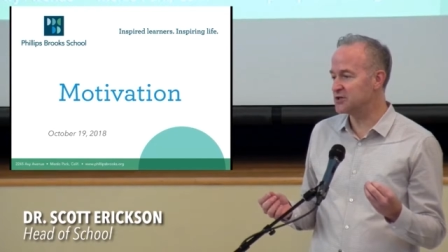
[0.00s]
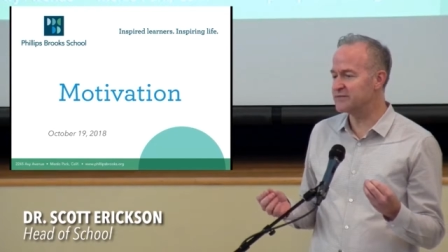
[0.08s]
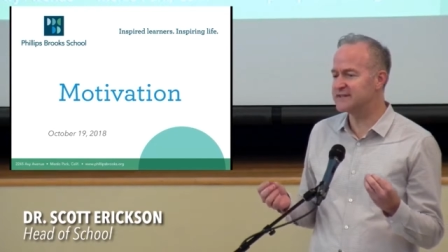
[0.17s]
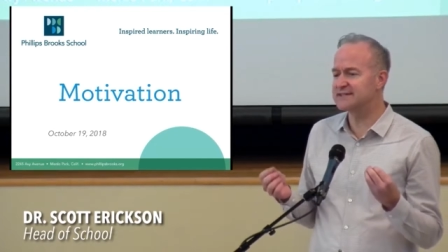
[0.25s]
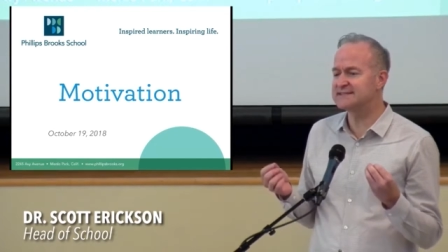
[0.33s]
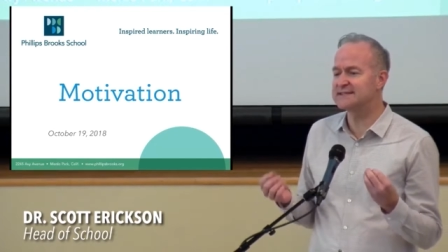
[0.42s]
You have
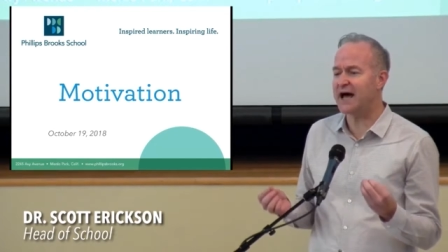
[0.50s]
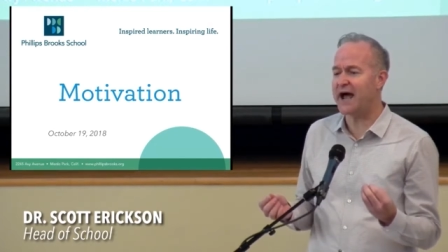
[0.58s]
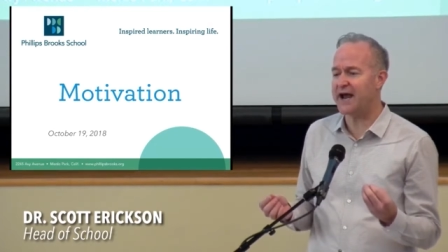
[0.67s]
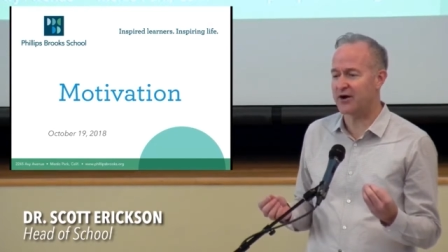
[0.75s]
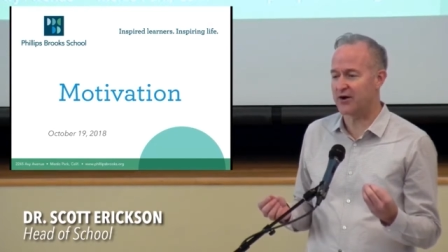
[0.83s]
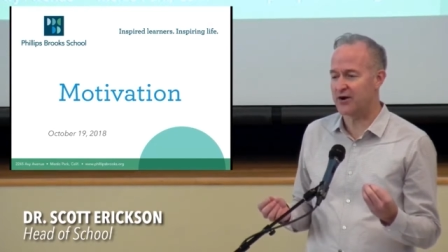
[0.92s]
a
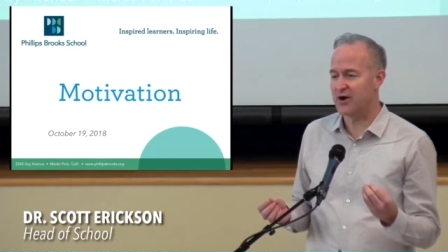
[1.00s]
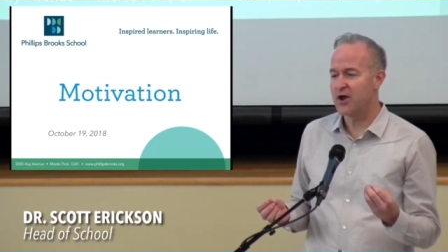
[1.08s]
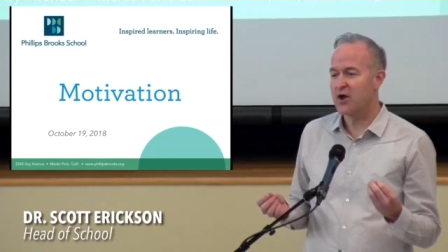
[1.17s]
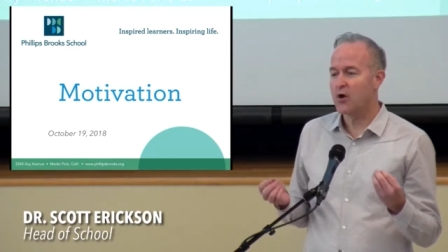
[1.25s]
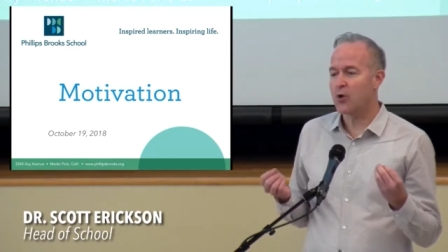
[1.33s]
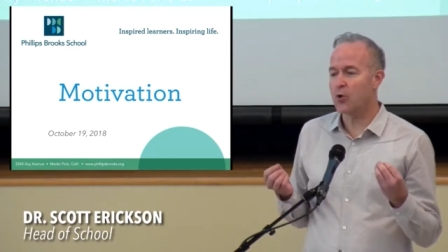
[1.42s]
desire
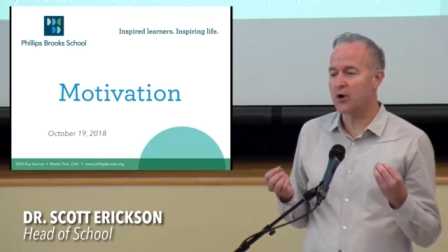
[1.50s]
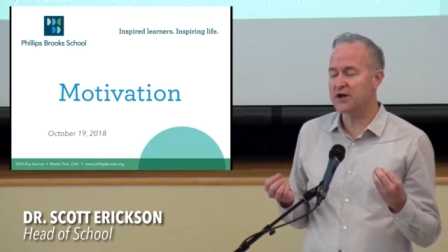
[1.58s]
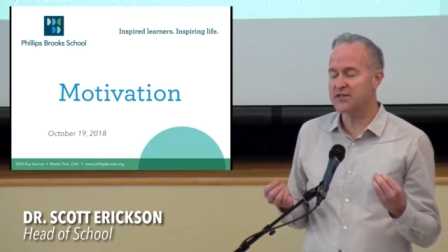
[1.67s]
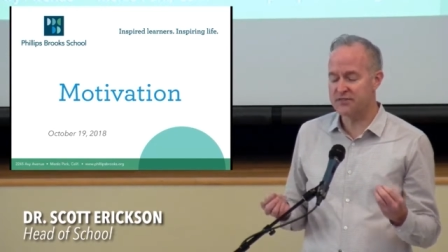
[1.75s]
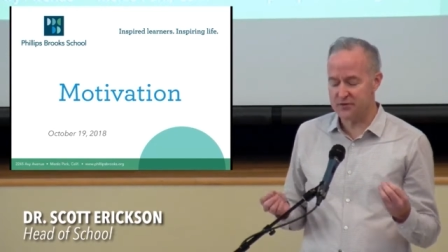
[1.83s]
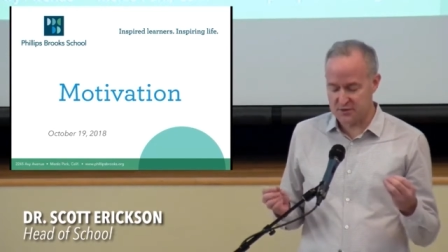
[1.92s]
or an
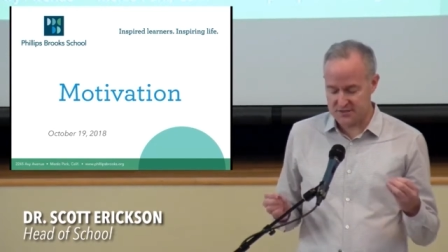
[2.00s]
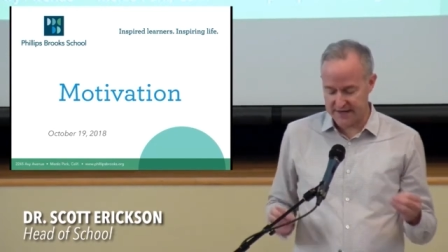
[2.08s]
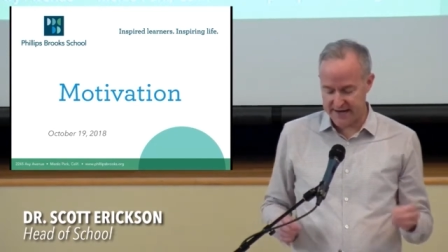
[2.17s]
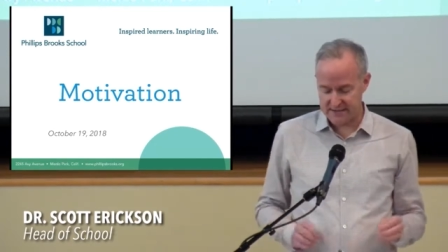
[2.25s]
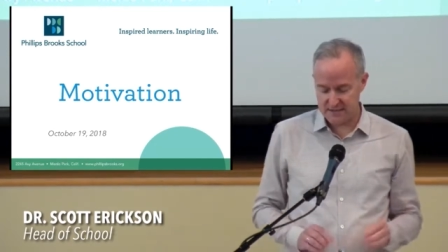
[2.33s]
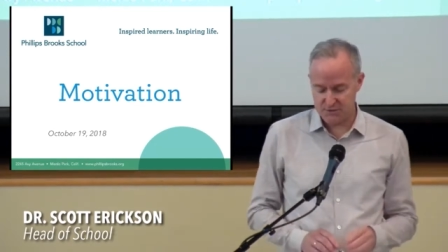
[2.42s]

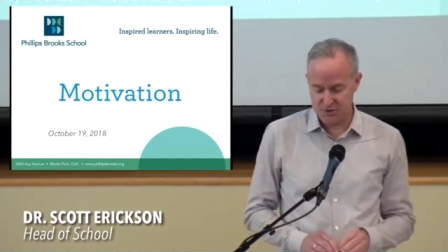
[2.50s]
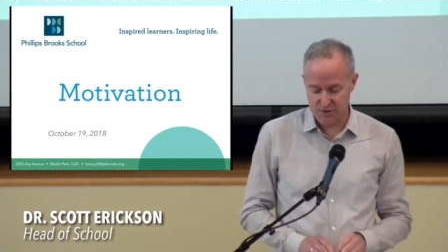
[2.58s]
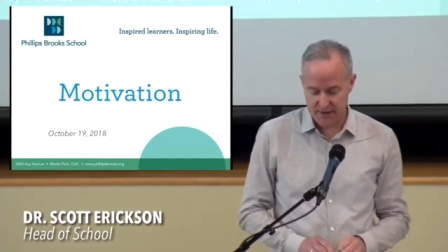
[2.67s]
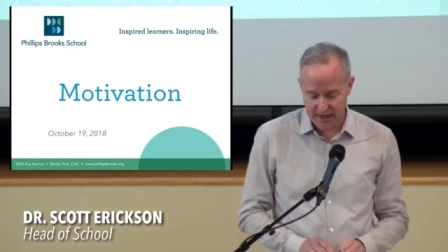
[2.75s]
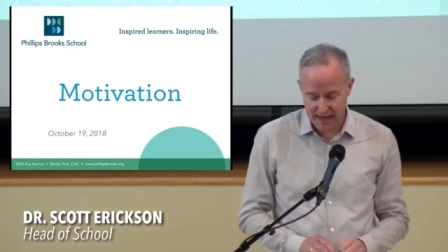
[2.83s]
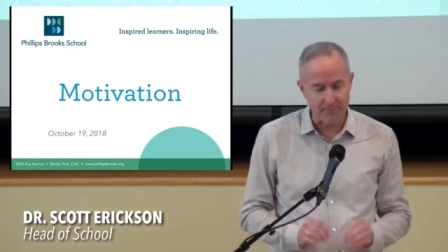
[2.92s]
enthusiasm to
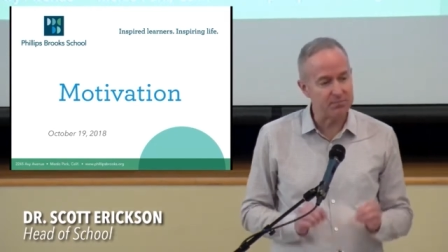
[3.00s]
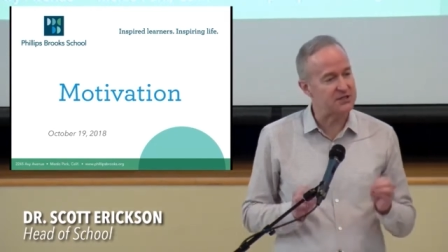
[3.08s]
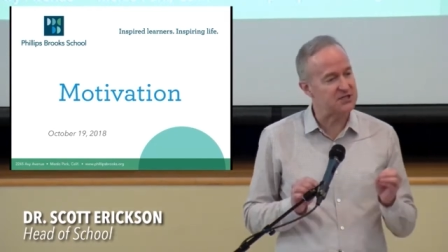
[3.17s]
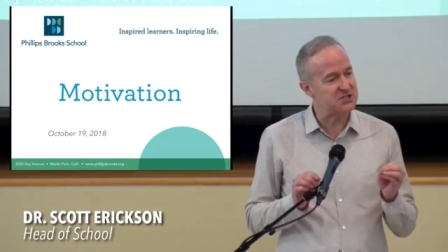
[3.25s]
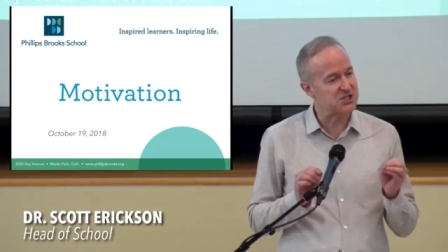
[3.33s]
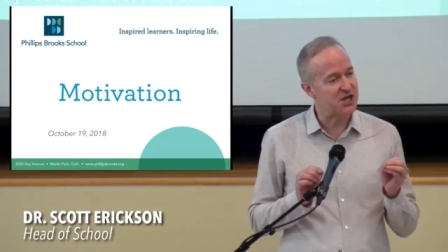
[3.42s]

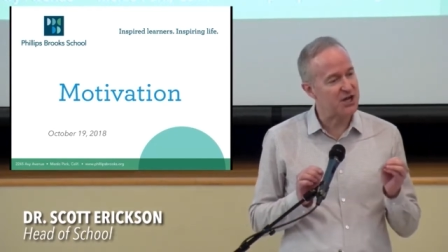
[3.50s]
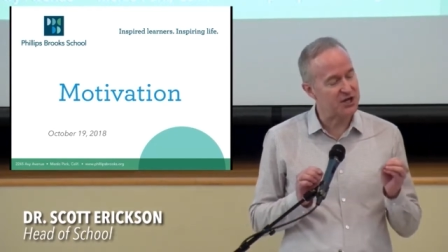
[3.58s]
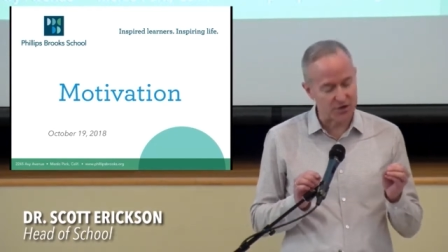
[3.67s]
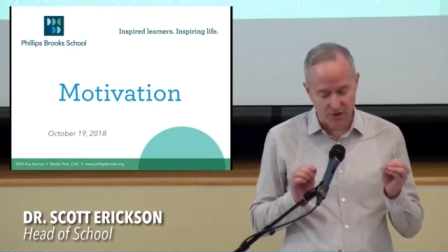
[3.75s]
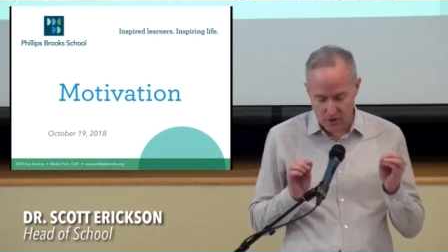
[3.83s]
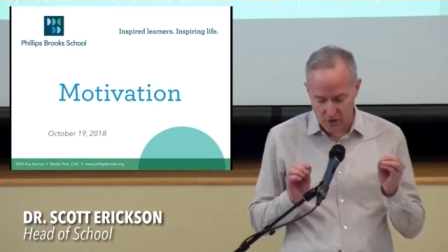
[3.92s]
accomplish
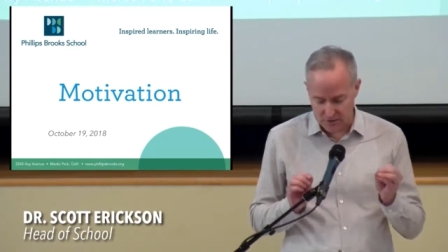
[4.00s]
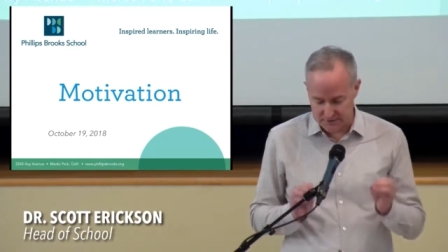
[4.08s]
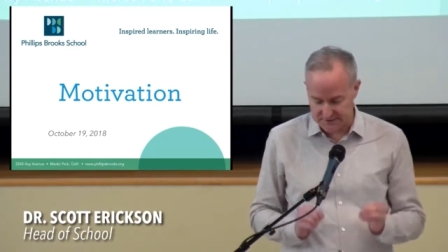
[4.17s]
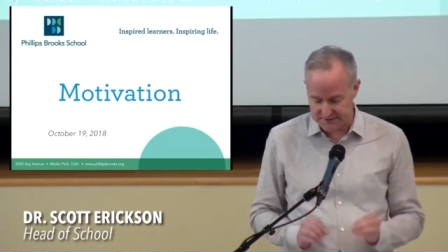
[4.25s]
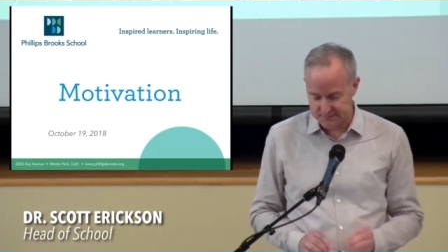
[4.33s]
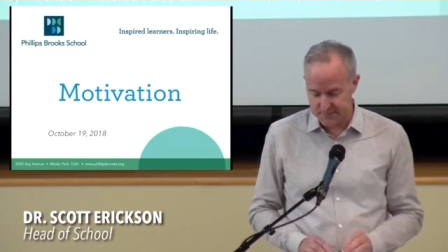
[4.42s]
your
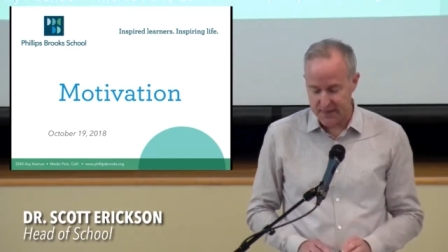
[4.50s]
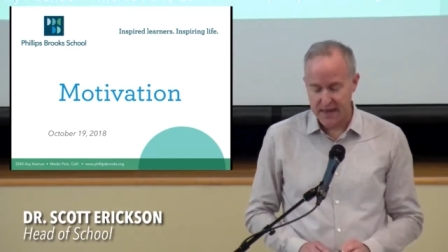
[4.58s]
goals.